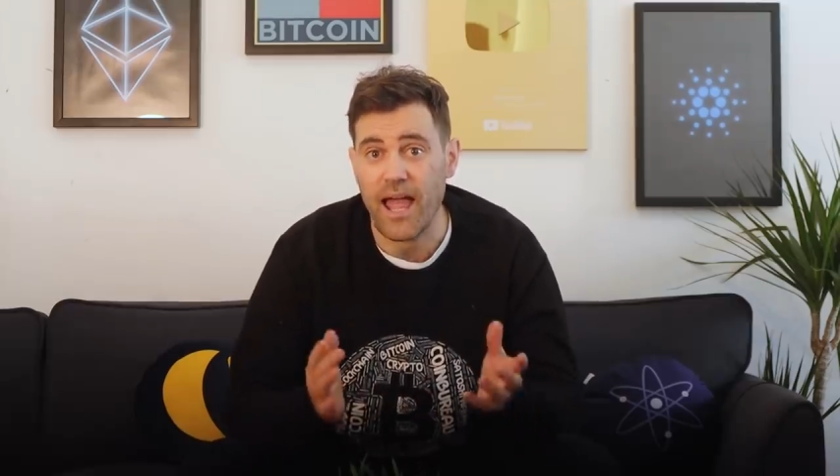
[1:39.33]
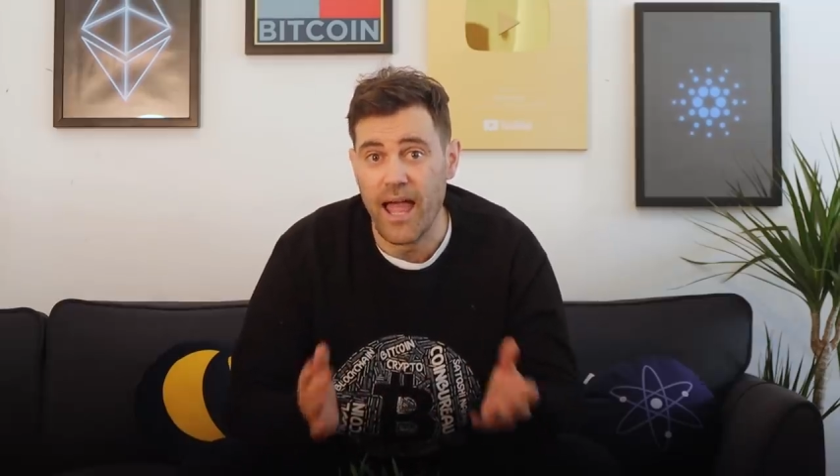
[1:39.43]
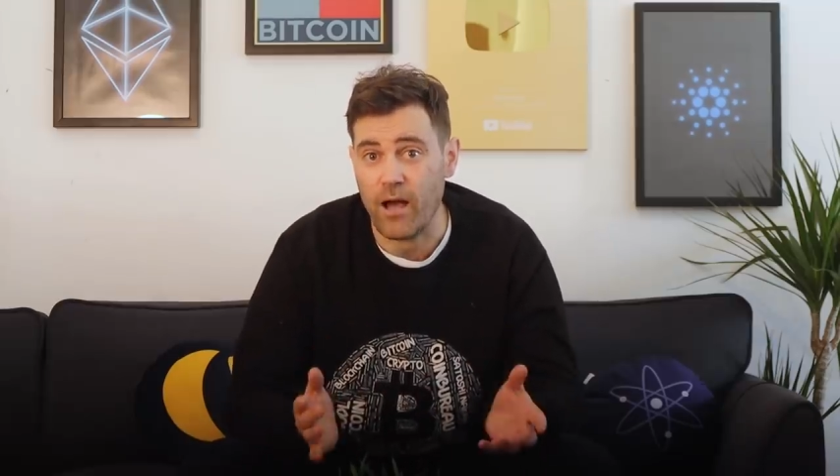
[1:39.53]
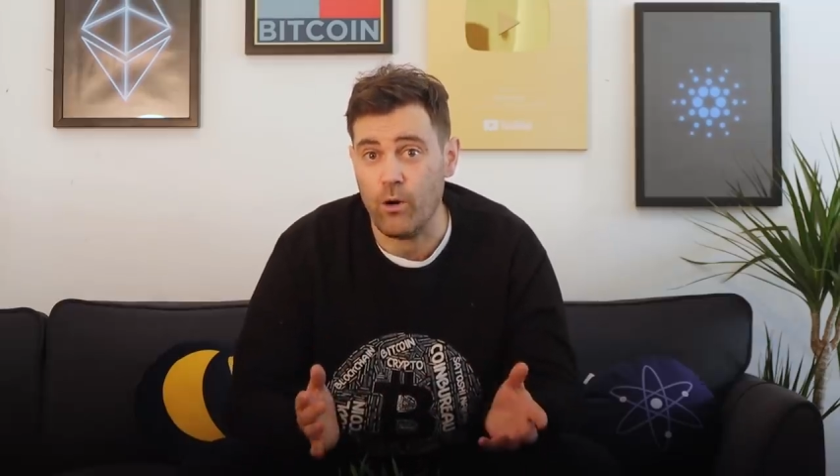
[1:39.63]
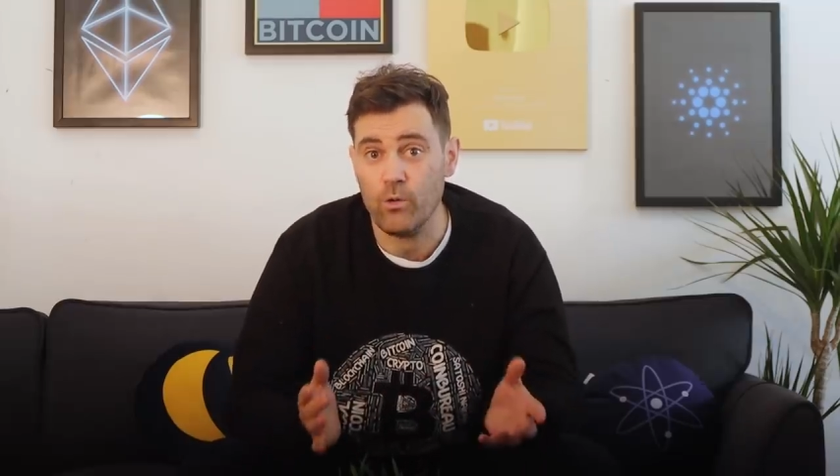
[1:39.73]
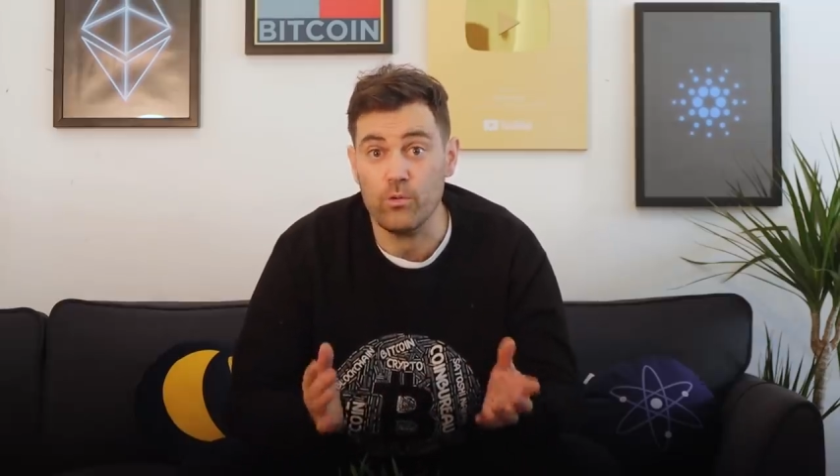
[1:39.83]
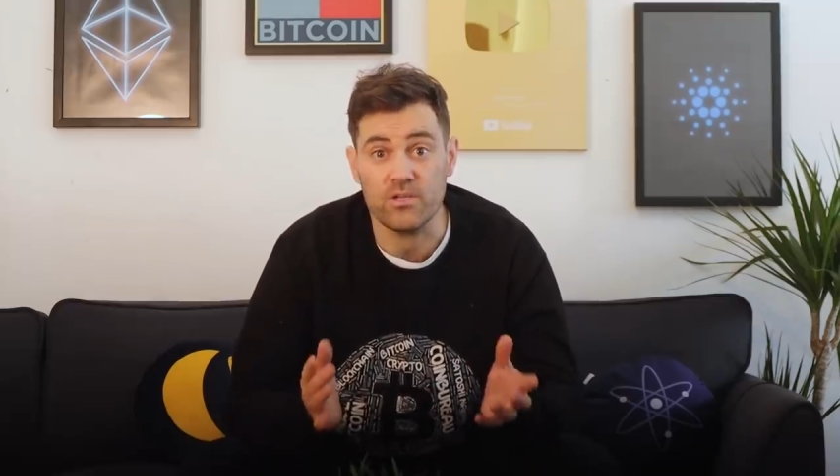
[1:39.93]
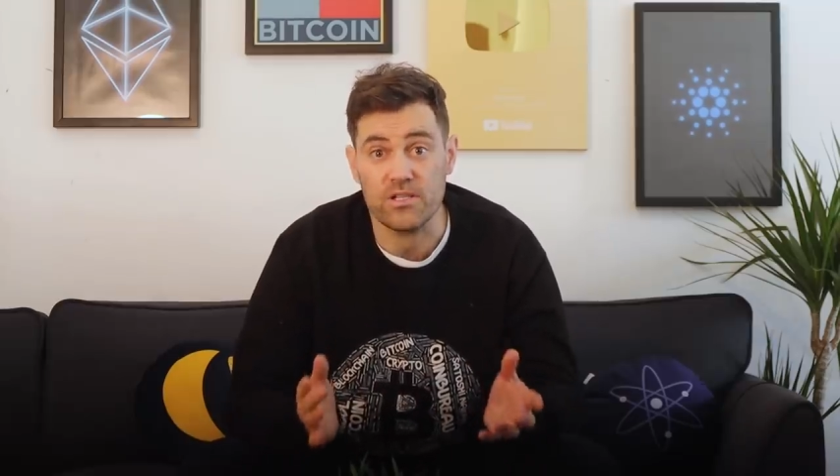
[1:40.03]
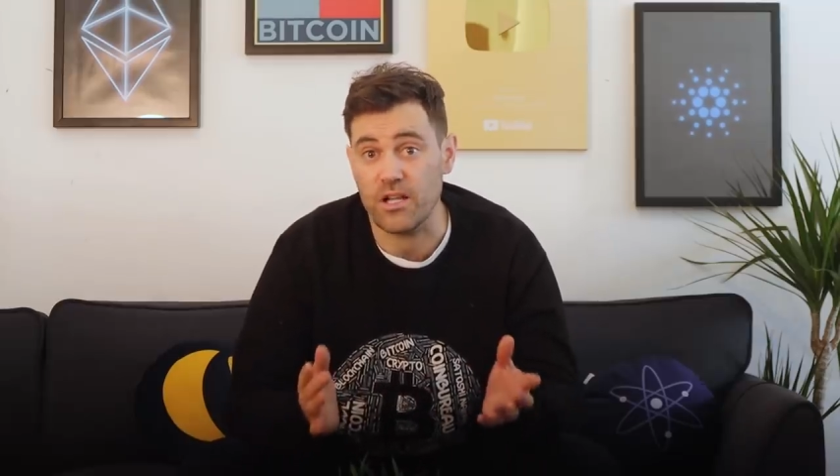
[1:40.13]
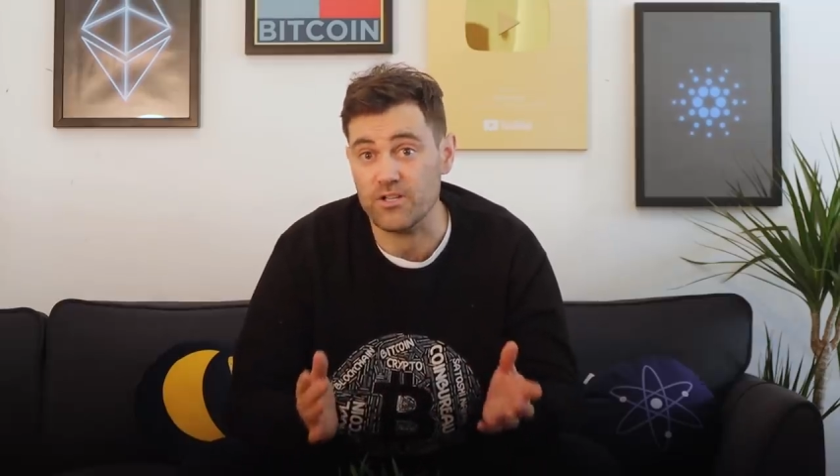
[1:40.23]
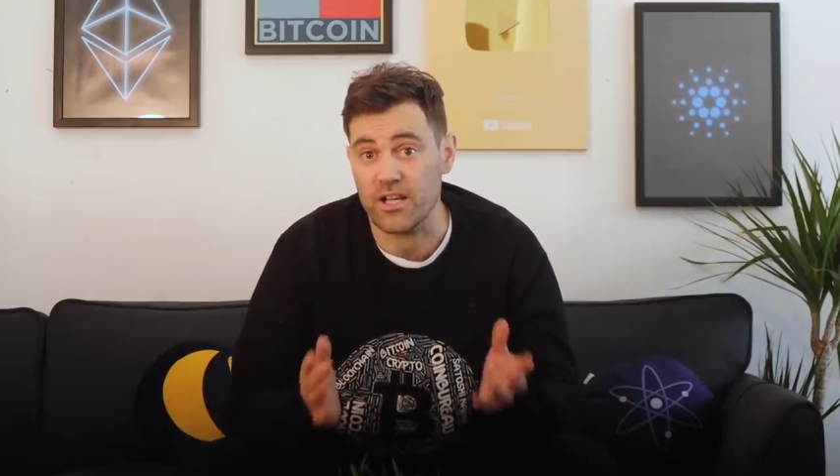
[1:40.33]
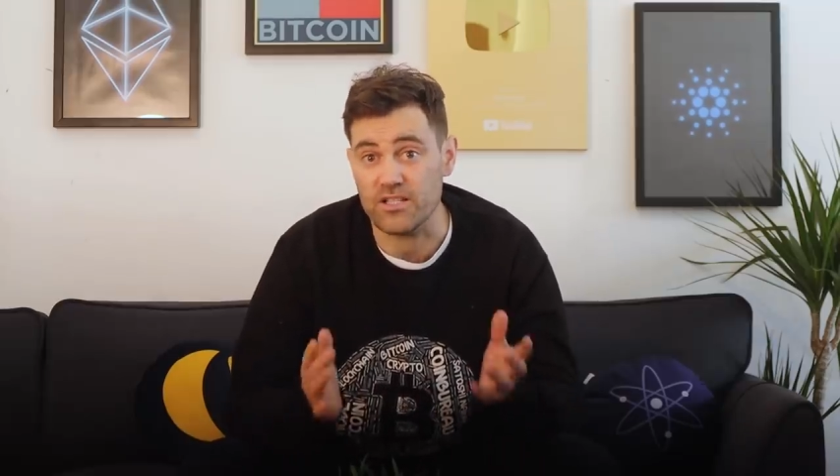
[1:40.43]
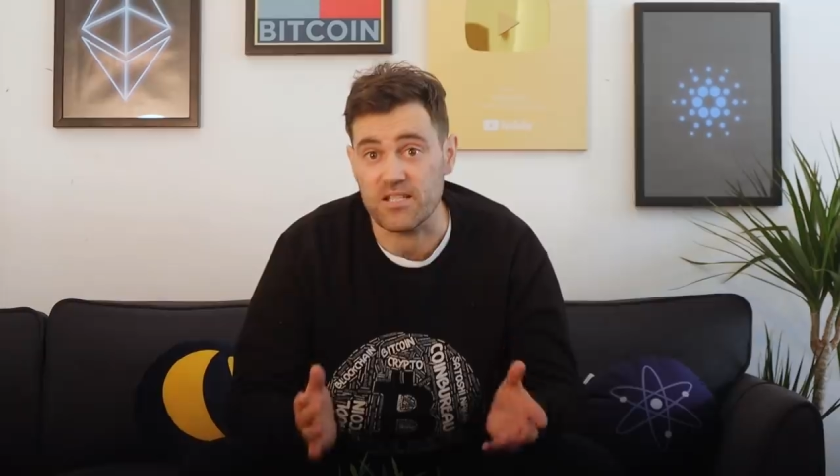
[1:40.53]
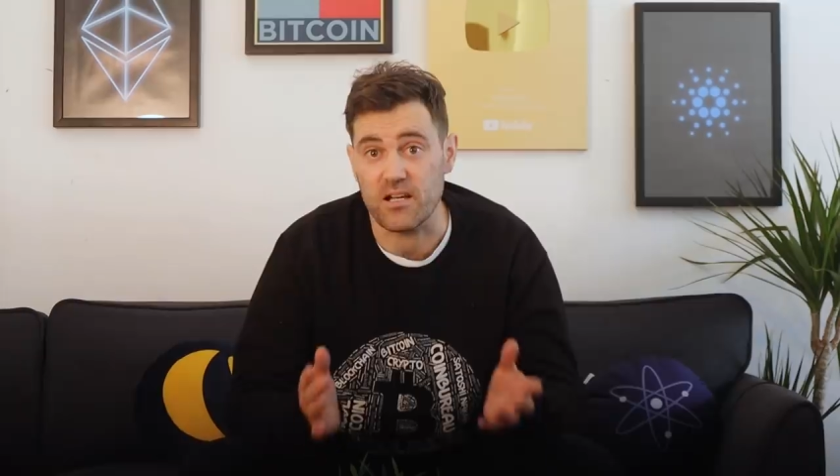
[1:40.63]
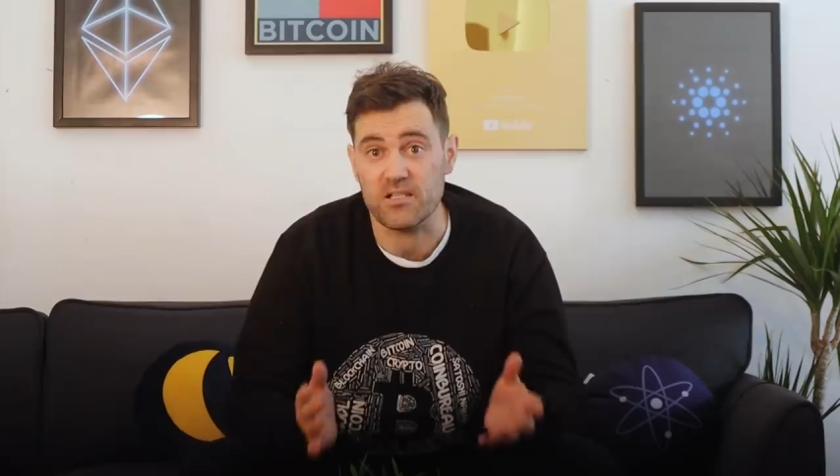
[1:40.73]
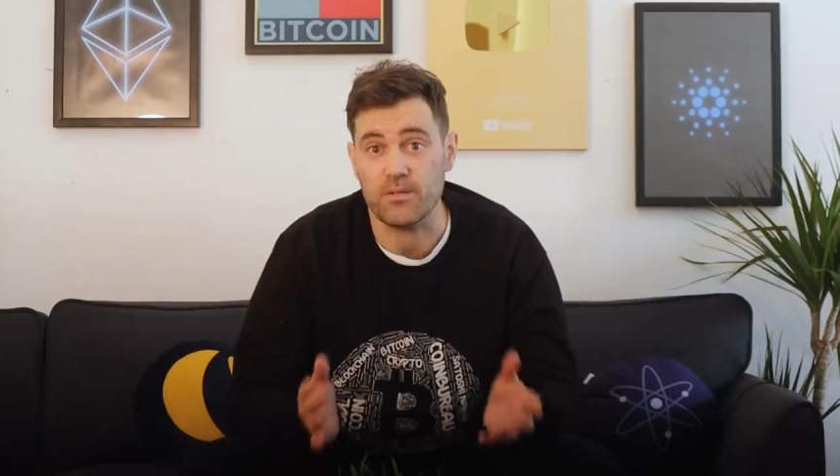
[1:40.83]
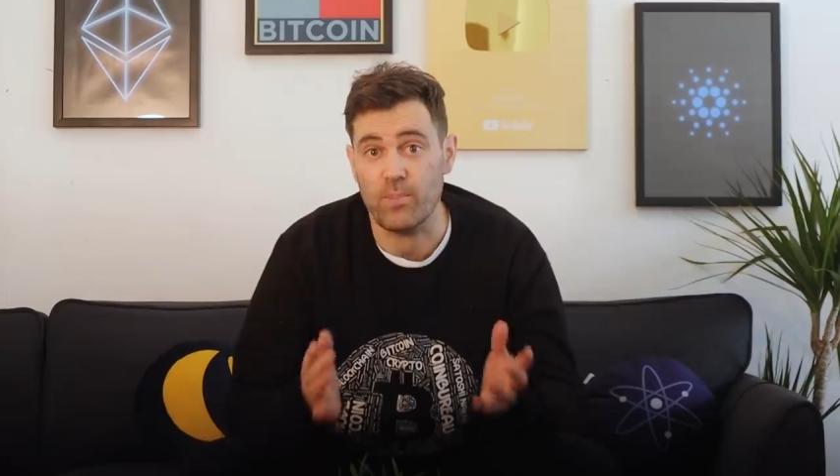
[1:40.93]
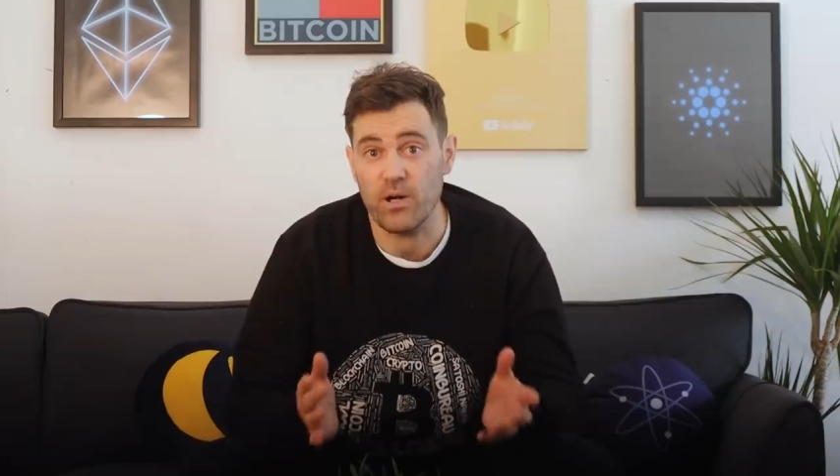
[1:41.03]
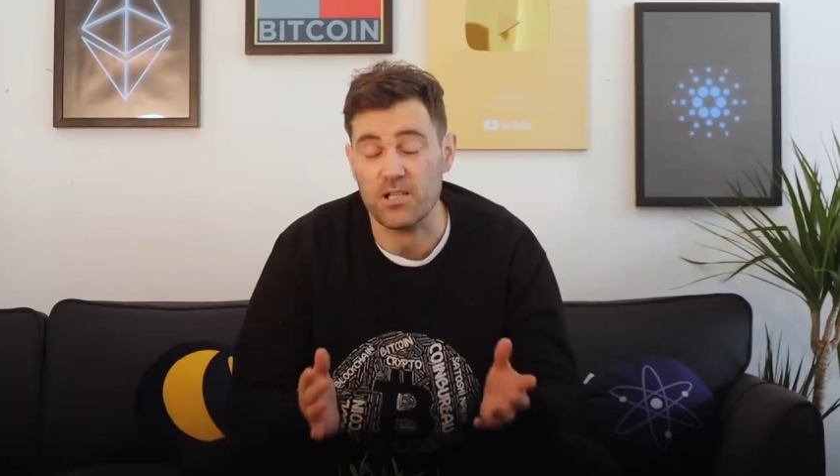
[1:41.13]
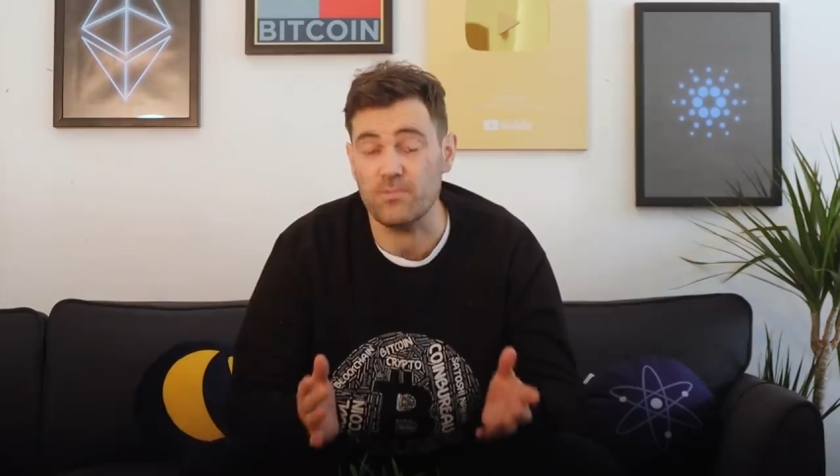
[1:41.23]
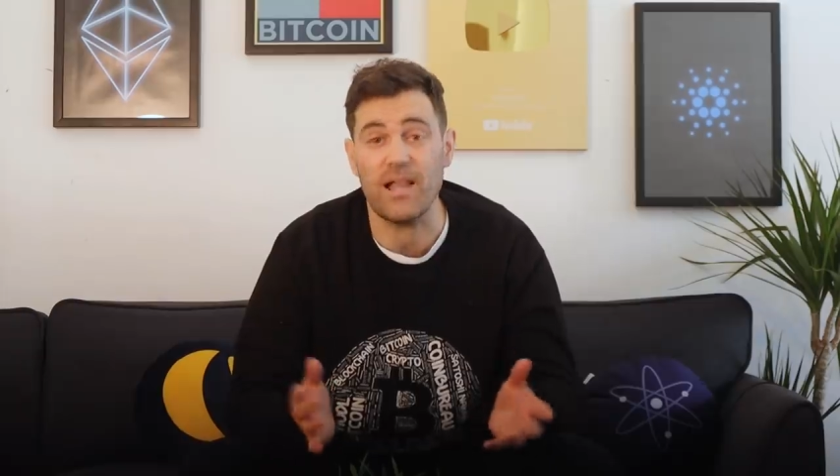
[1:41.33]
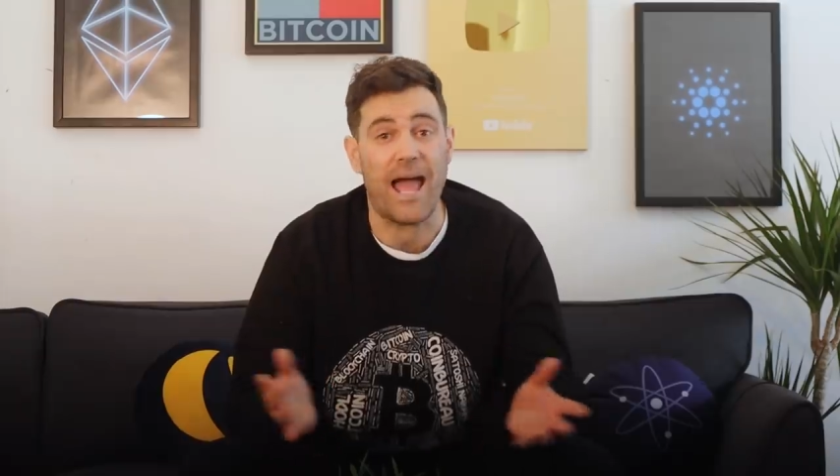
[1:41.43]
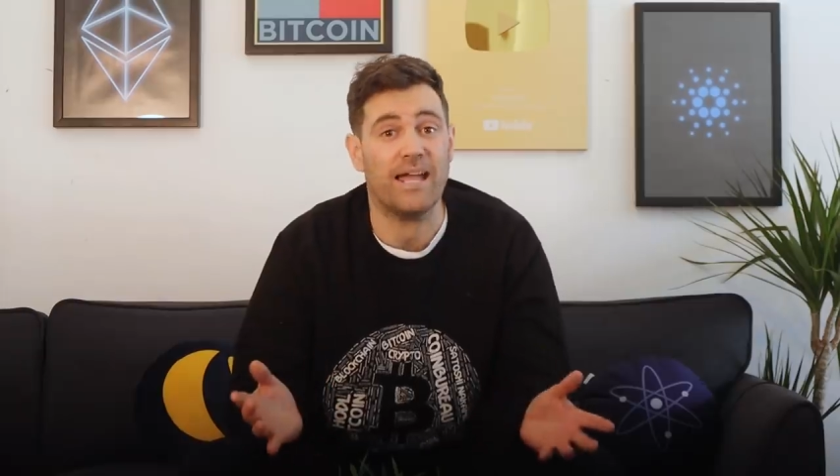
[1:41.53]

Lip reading: How was such a disaster possible,